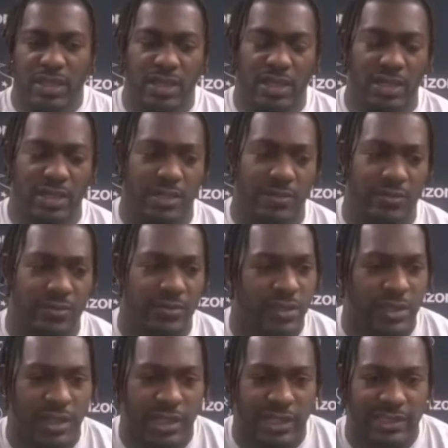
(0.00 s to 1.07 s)

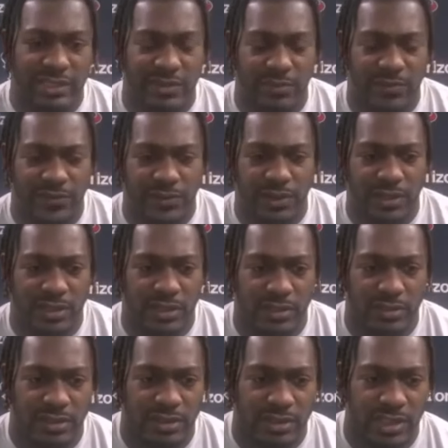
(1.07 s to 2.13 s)
You know, like I said before, you
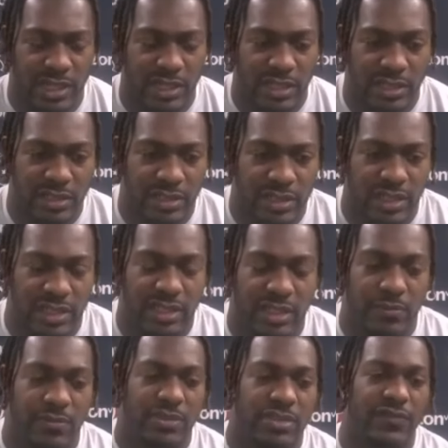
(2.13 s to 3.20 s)
know, just kind of dig
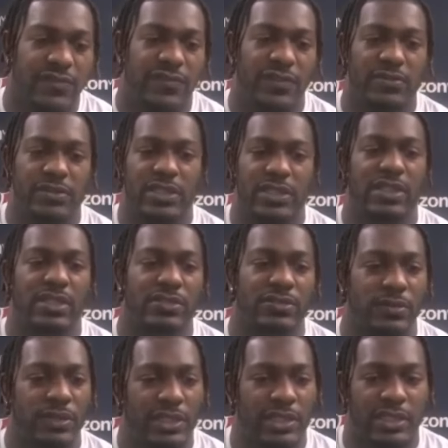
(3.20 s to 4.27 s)
deep into the film study this
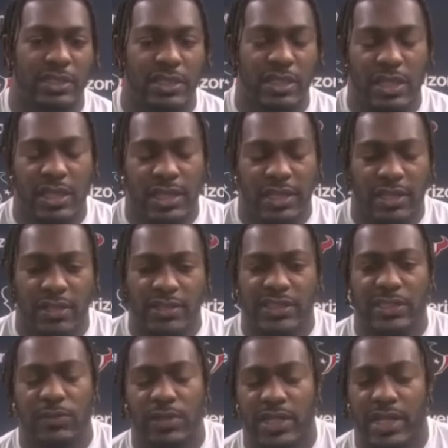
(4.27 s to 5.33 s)
week and, you know,
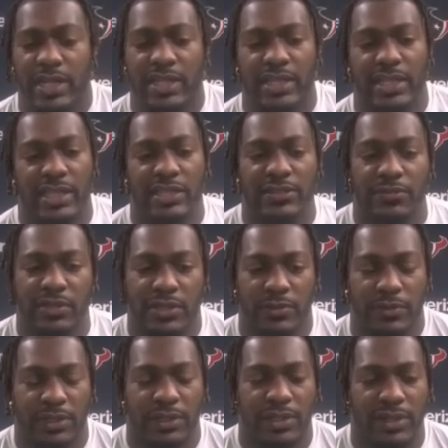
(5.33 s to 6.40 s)
see what kind of keys we
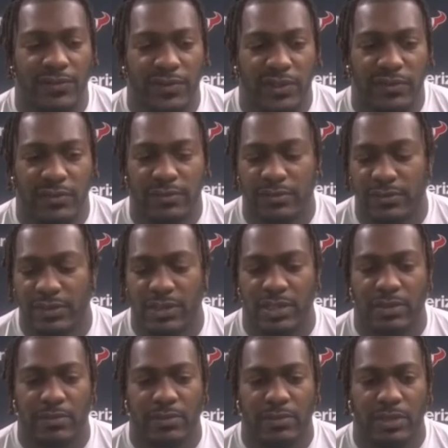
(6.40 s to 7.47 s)
can read off of
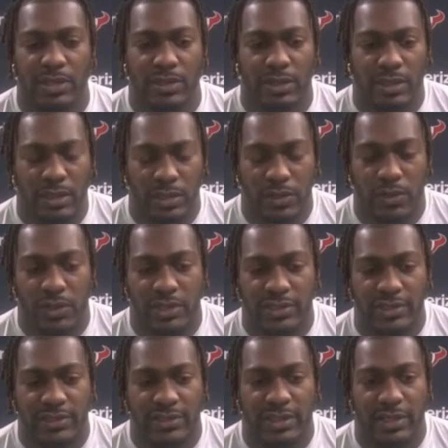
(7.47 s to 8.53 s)
him going
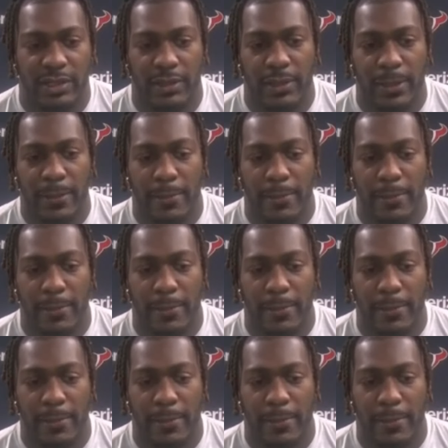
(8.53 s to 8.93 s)
into Sunday.